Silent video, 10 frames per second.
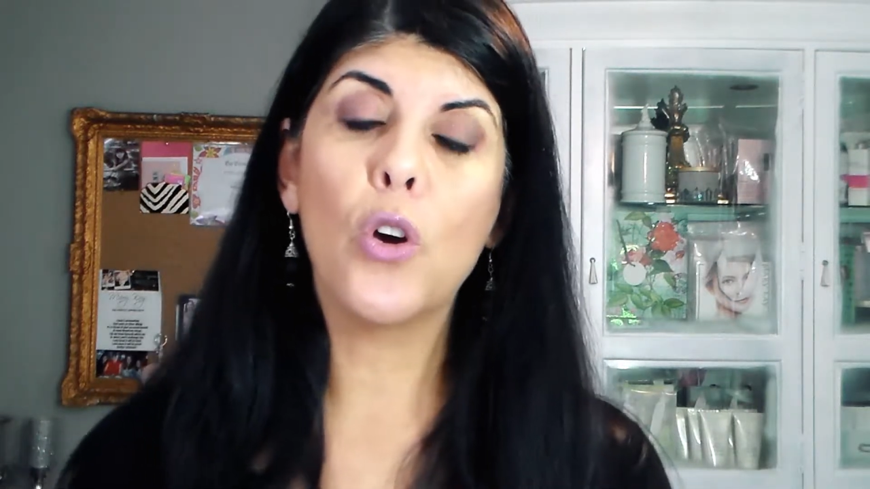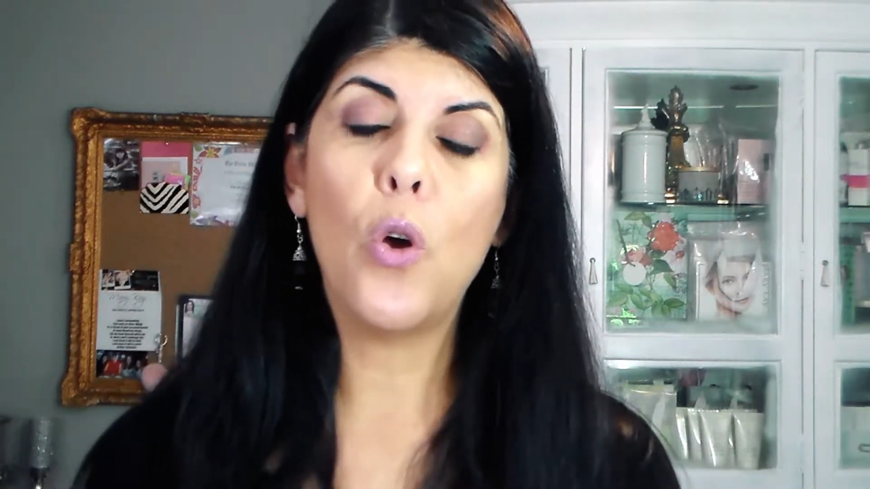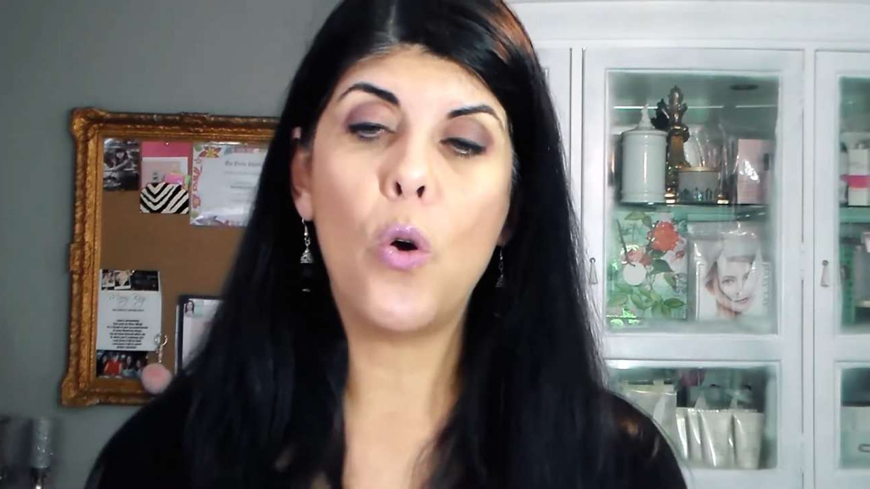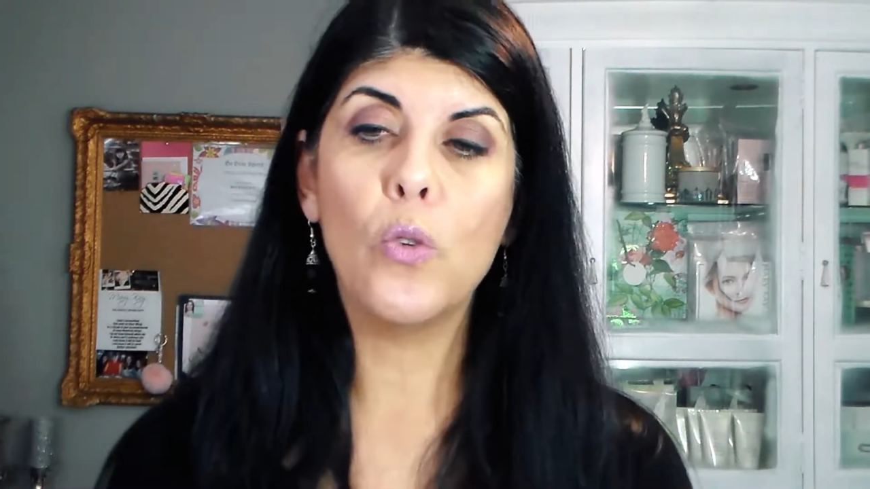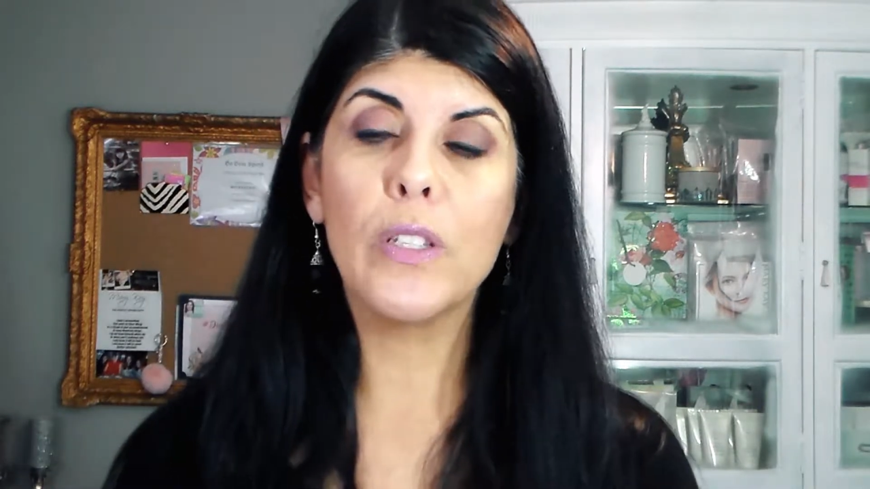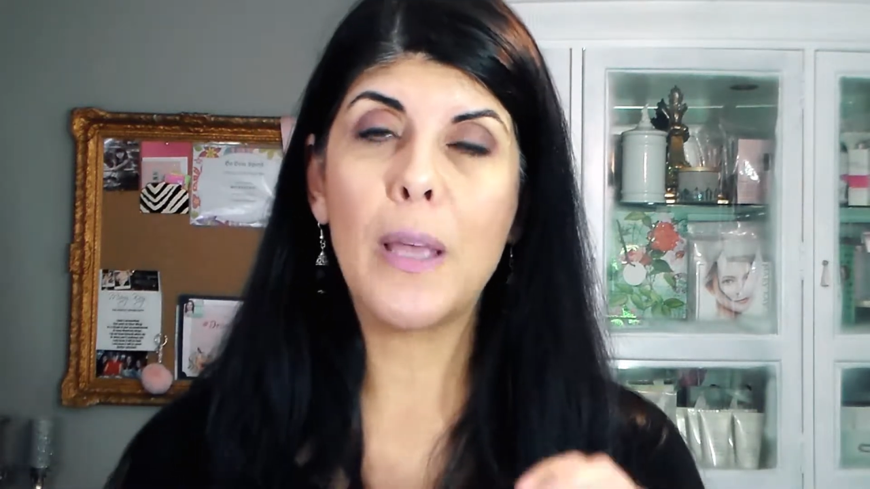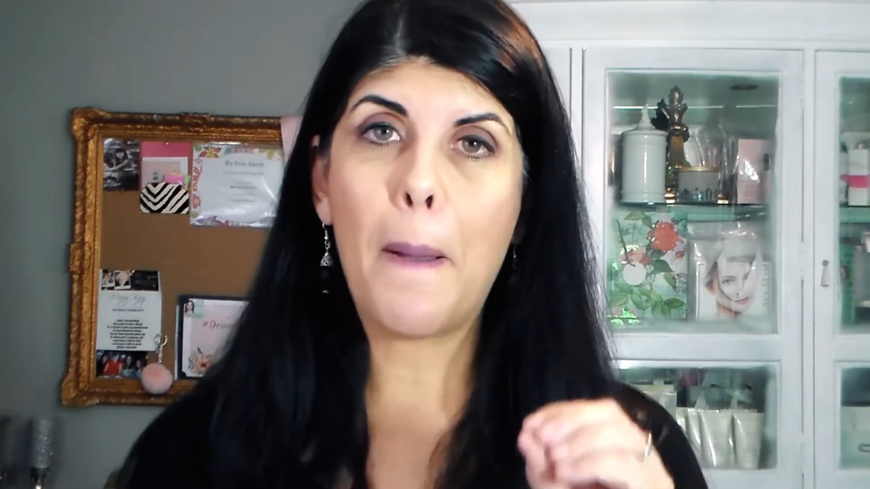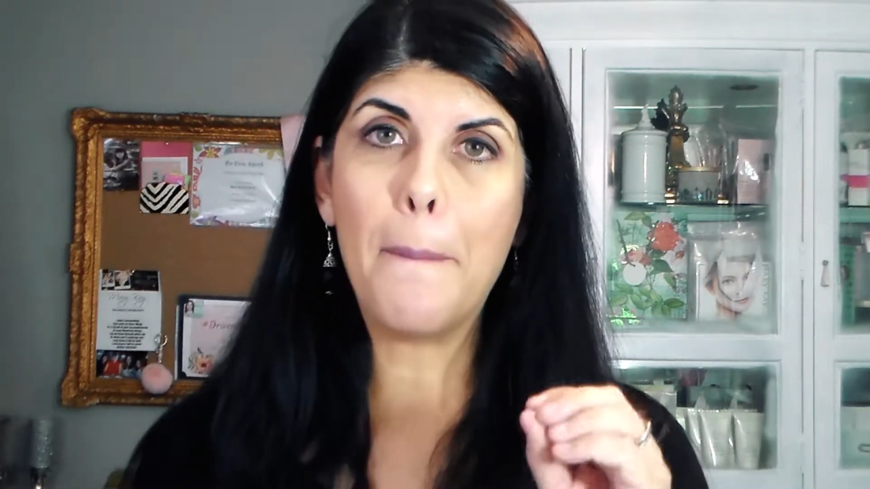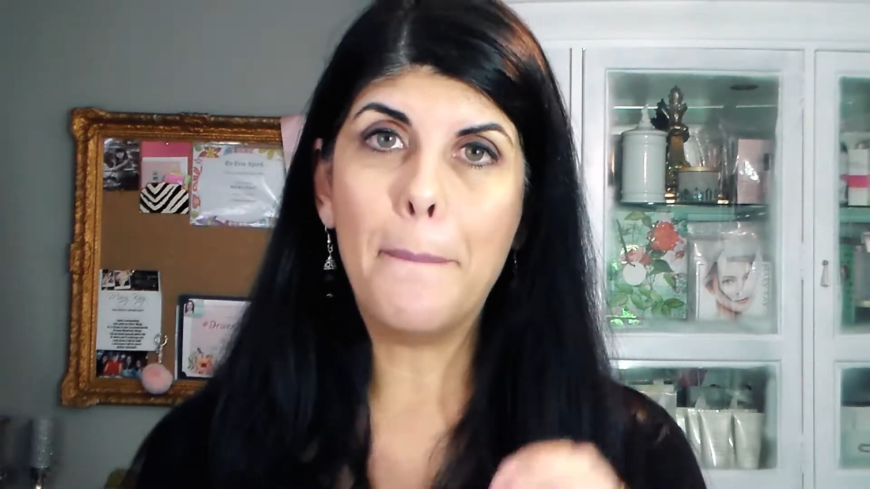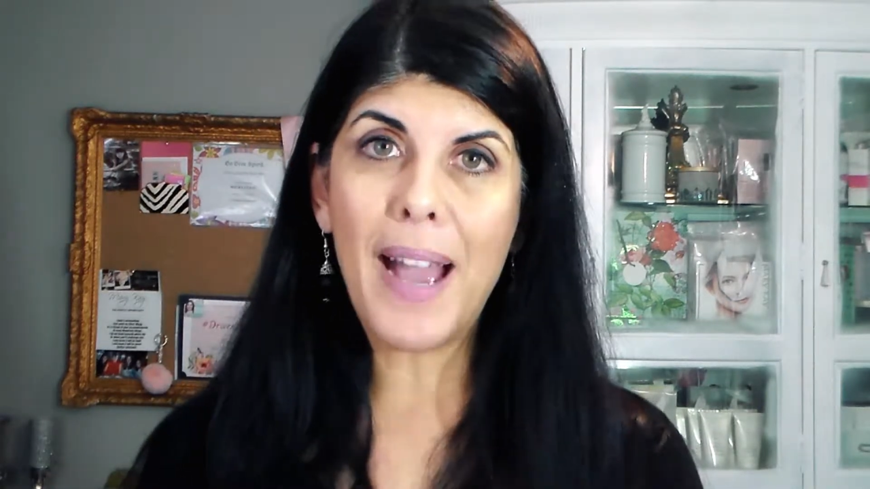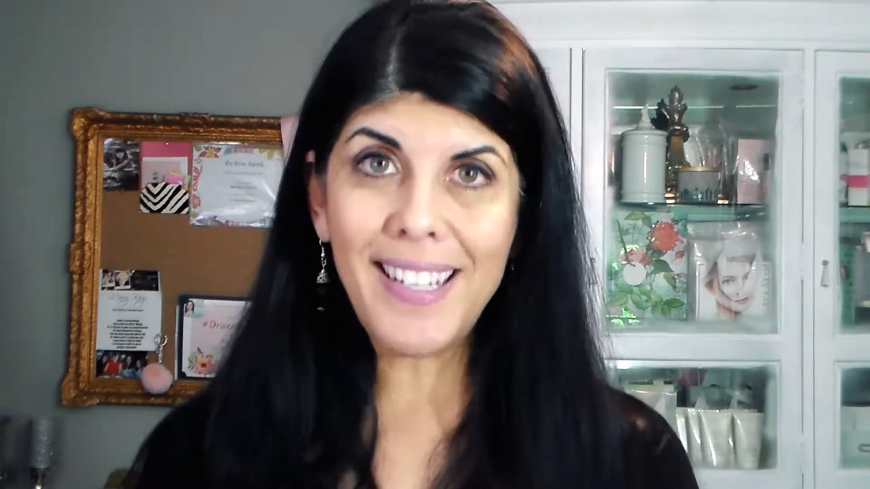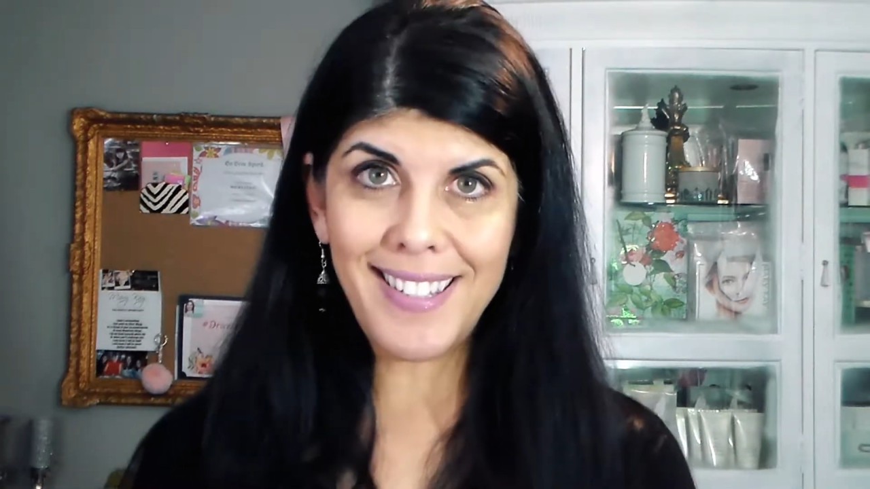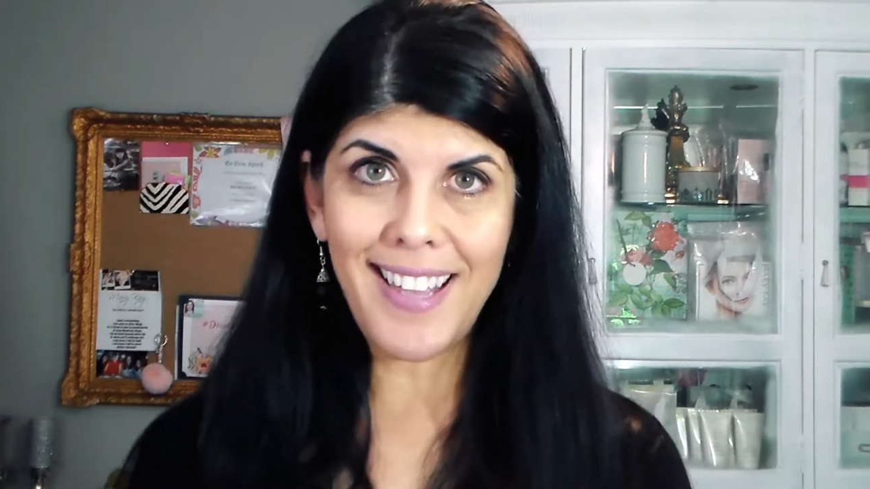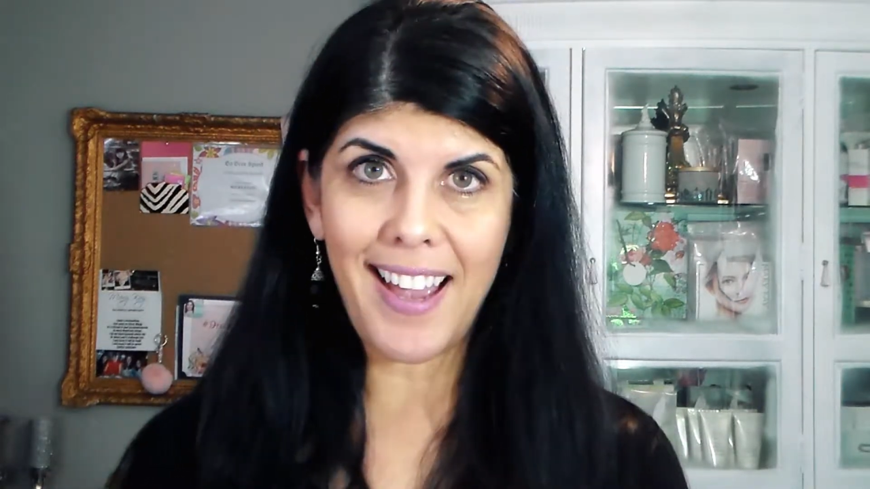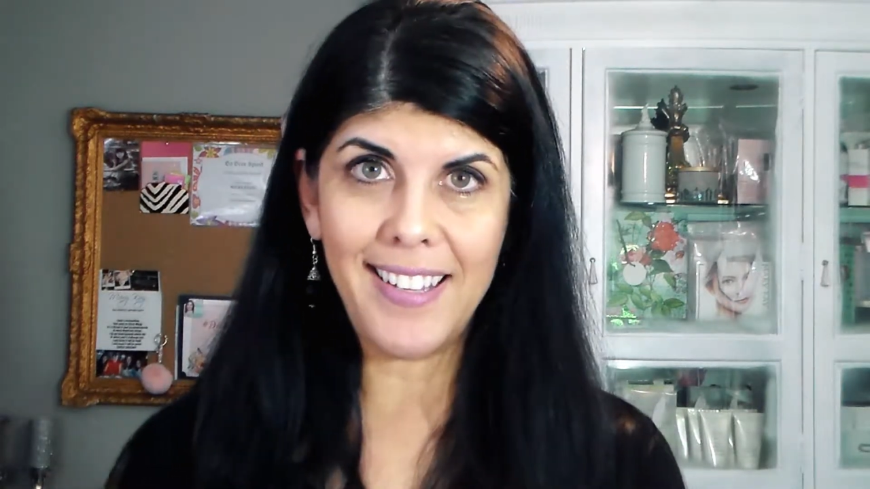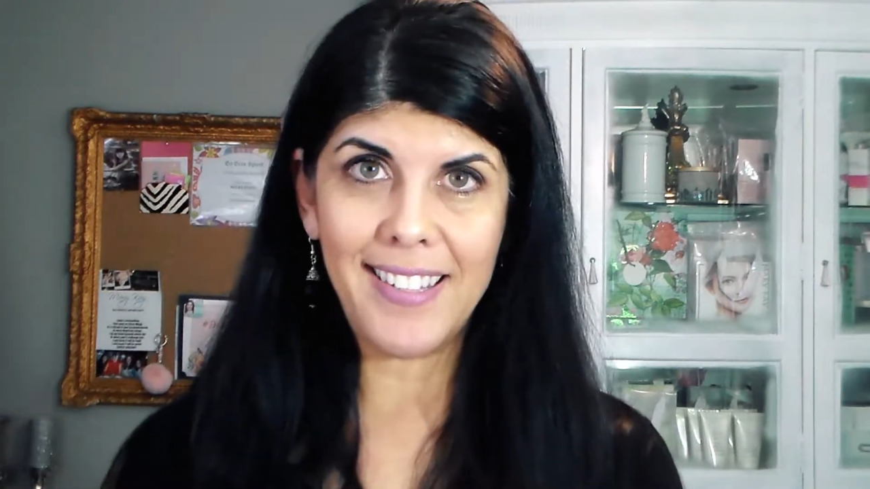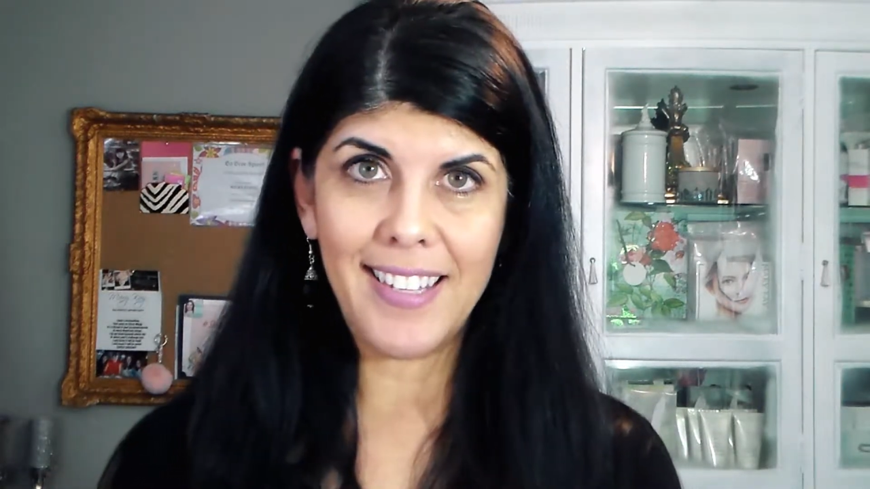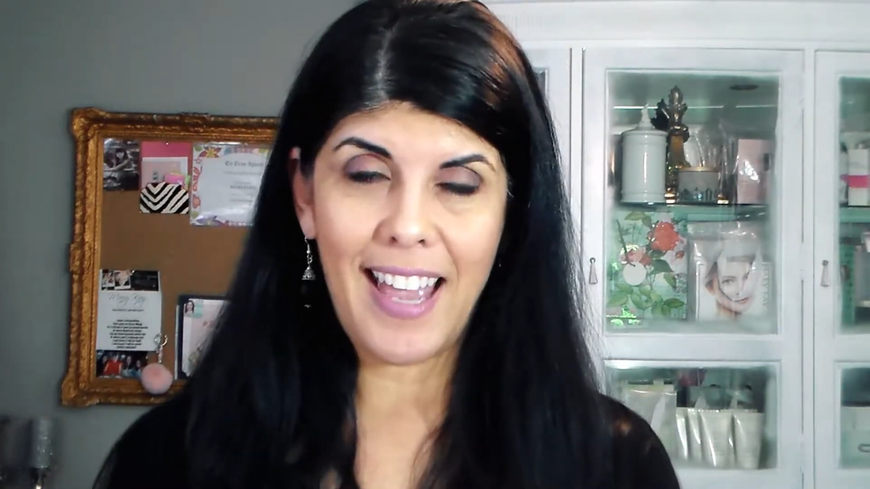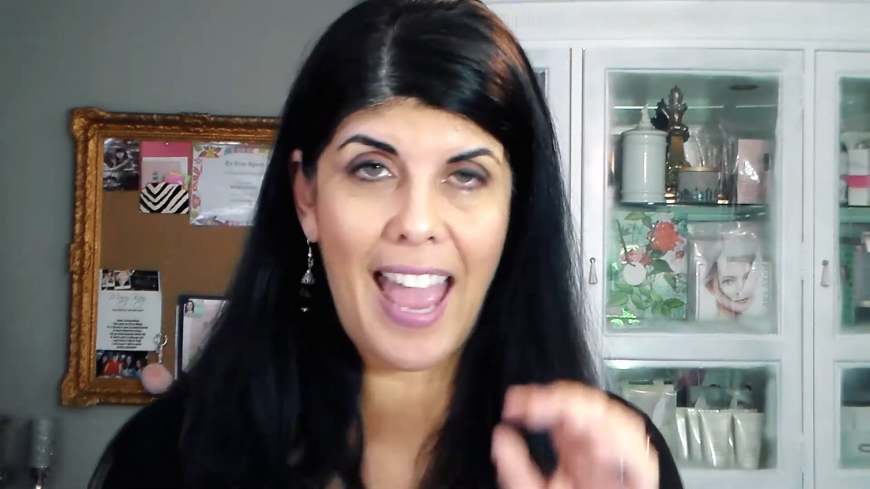goals bite-sized,